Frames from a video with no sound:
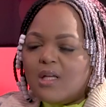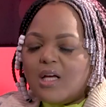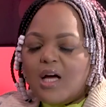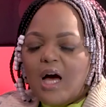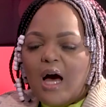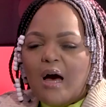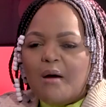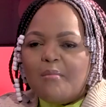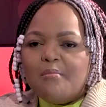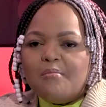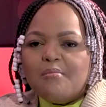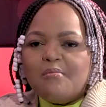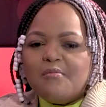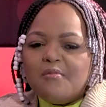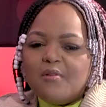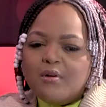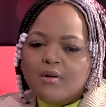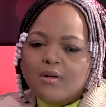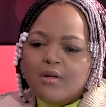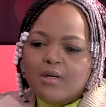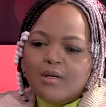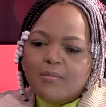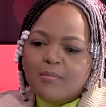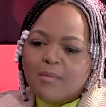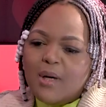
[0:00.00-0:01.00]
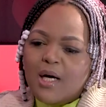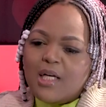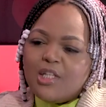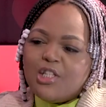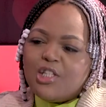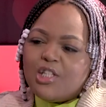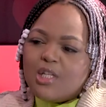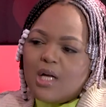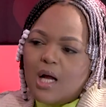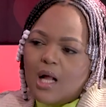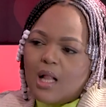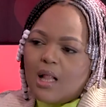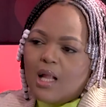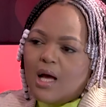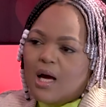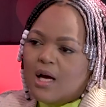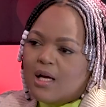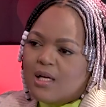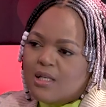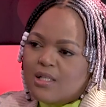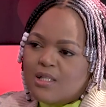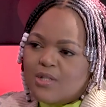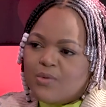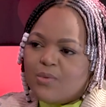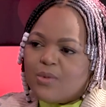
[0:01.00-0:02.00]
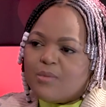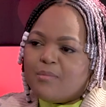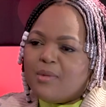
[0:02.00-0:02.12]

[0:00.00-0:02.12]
I'm very much inclined with